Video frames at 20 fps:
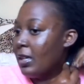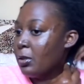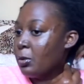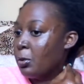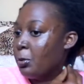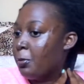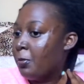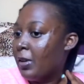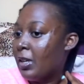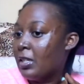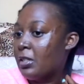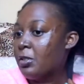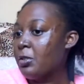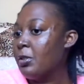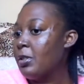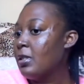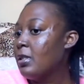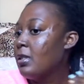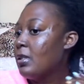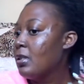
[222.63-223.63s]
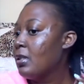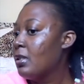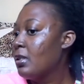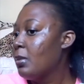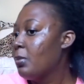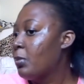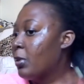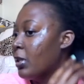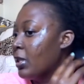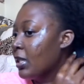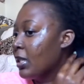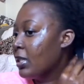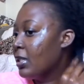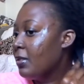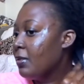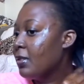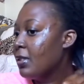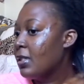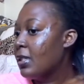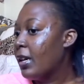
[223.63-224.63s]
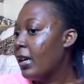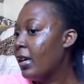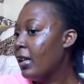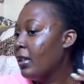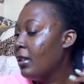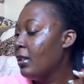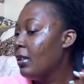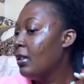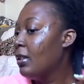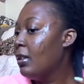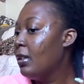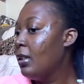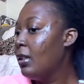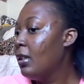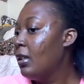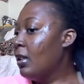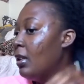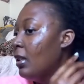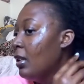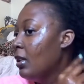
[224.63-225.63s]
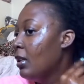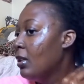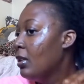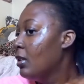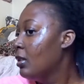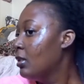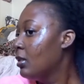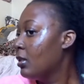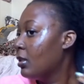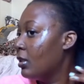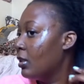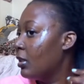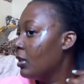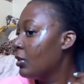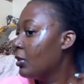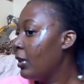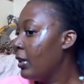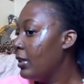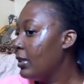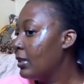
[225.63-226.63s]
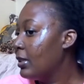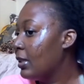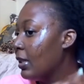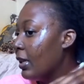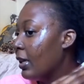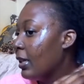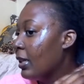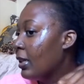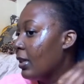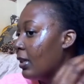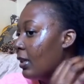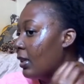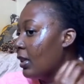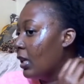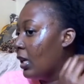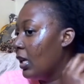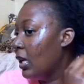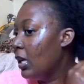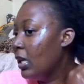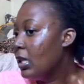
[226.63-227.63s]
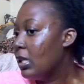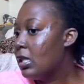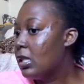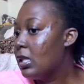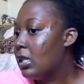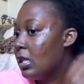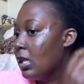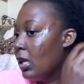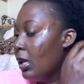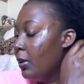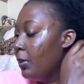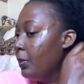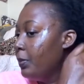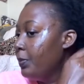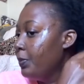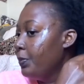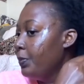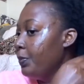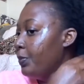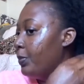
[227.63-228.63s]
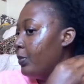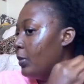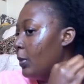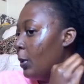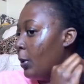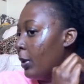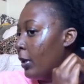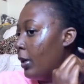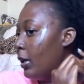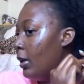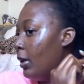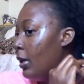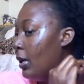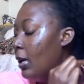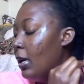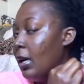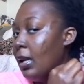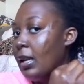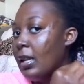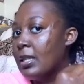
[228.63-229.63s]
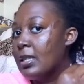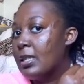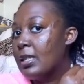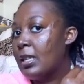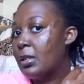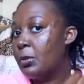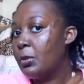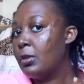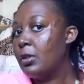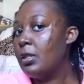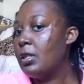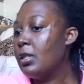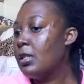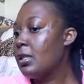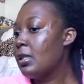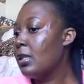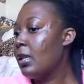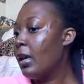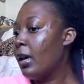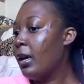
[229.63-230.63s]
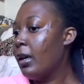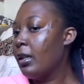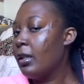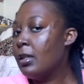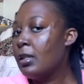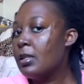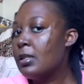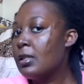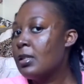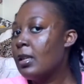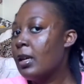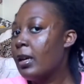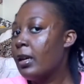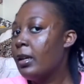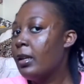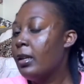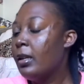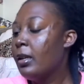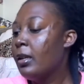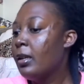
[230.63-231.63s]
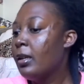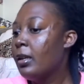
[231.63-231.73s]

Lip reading: two flat twists, protective style. That's why it's like this. Okay, let's start with this side.